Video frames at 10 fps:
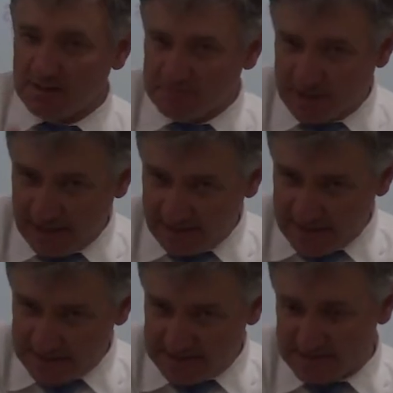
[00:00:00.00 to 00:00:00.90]
plant
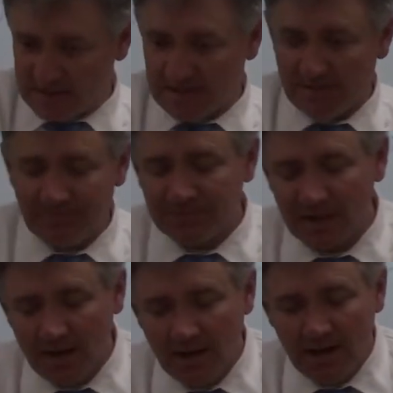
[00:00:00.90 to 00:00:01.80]
that seed.
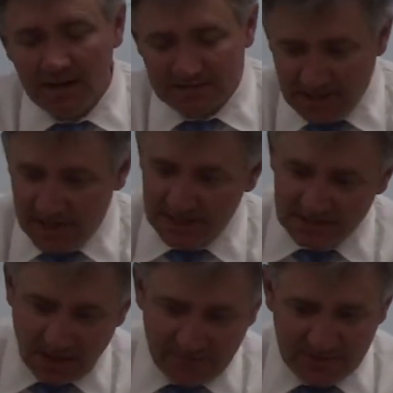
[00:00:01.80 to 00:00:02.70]
Seconds,
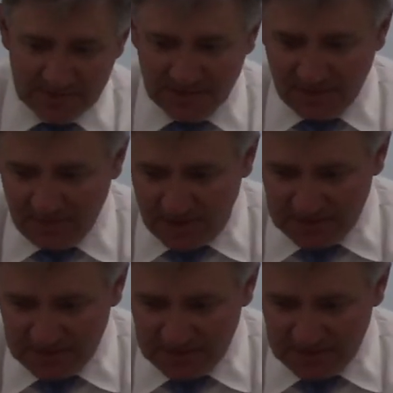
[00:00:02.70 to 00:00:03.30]
obviously, that's